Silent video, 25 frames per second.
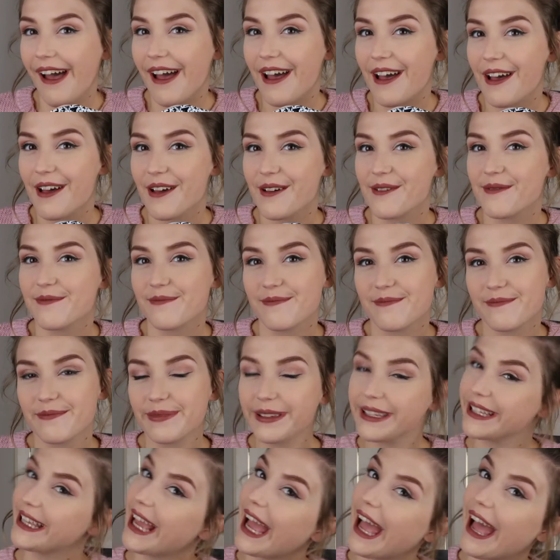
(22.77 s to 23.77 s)

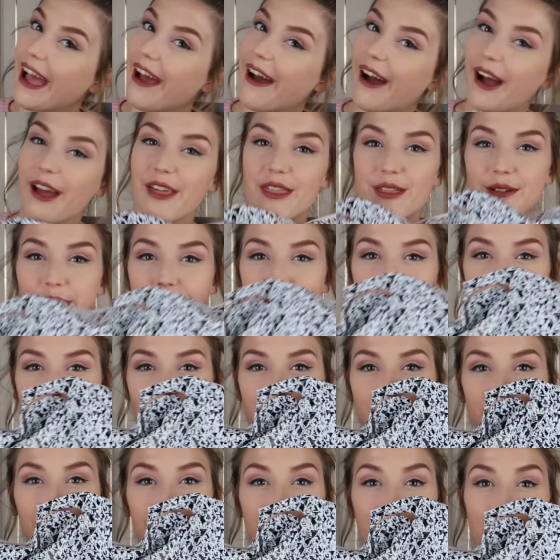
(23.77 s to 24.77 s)
But yeah, I thought I would
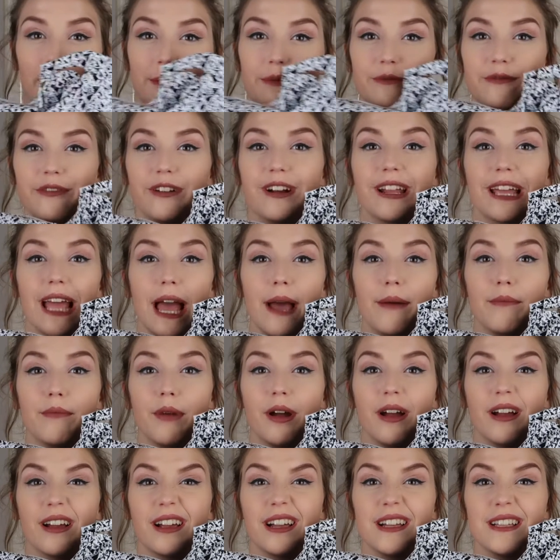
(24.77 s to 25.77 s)
open it up in front of
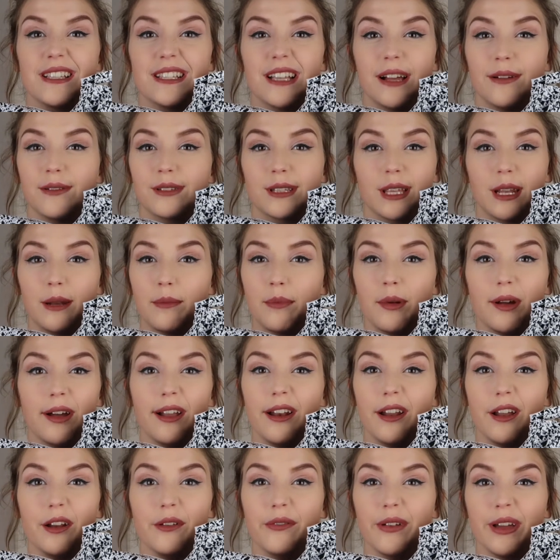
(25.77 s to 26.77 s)
camera because I was gonna
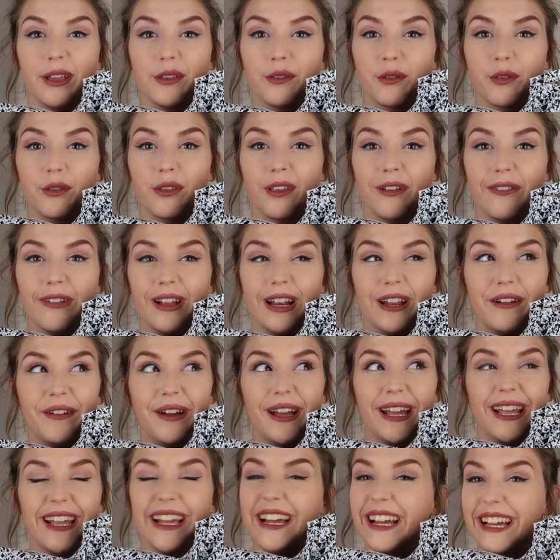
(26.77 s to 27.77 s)
buy a load of Asos stuff
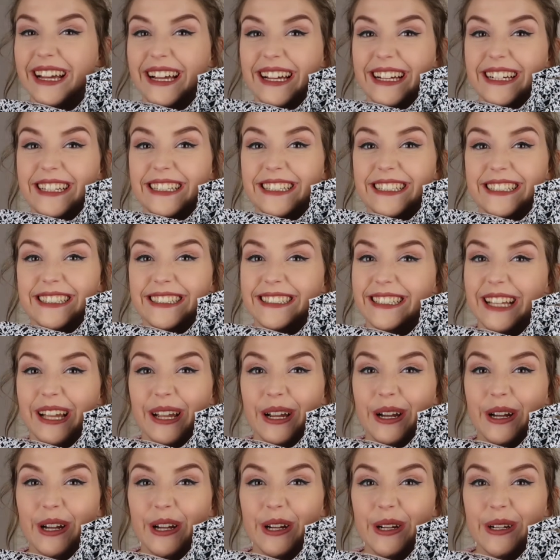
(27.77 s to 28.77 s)
anyway. So
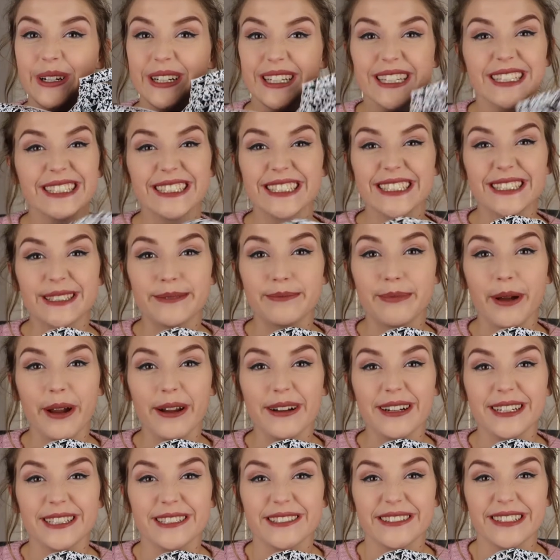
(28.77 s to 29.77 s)
it's just a
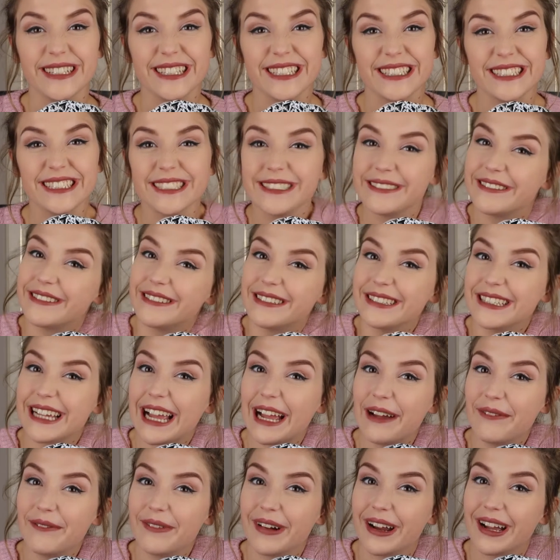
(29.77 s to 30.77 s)
bonus really to do it on
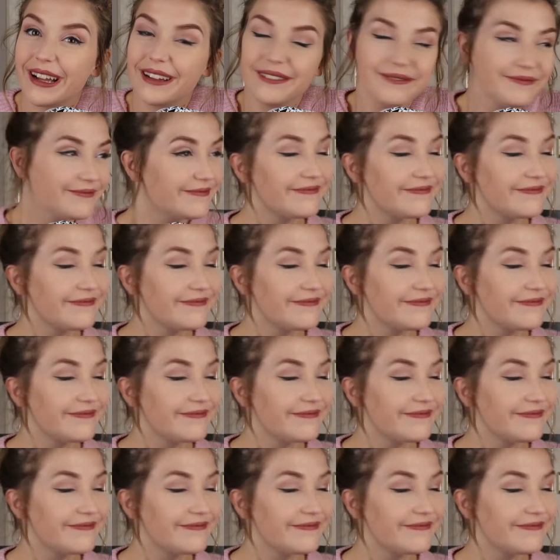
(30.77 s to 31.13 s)
camera.